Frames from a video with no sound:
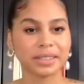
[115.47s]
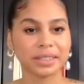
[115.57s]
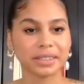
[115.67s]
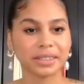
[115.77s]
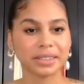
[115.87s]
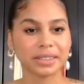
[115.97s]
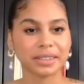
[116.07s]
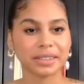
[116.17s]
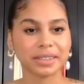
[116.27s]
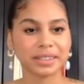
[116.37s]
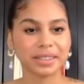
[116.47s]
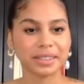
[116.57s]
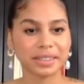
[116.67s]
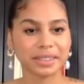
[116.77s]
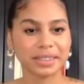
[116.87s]

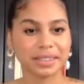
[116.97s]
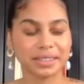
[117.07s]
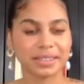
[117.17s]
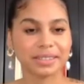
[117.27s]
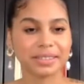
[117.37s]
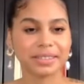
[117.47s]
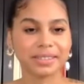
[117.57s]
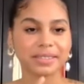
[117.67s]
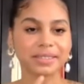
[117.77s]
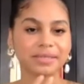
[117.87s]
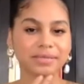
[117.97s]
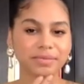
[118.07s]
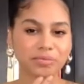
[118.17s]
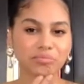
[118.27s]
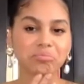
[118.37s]

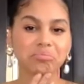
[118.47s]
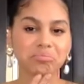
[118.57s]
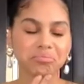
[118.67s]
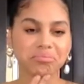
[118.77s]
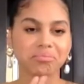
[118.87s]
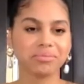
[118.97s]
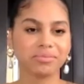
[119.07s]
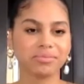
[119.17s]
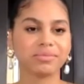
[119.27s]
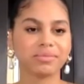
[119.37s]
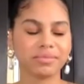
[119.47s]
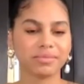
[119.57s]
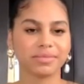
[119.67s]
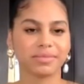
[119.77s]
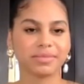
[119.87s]

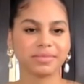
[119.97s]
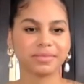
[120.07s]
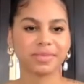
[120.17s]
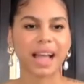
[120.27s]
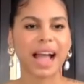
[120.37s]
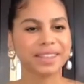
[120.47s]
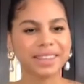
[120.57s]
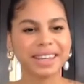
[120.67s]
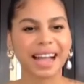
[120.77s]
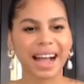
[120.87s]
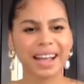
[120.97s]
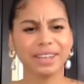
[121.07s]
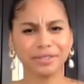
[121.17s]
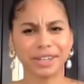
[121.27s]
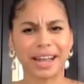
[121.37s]

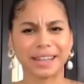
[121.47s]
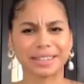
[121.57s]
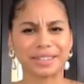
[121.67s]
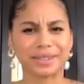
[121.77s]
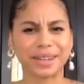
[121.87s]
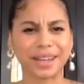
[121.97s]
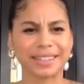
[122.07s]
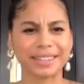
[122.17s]
(not speaking)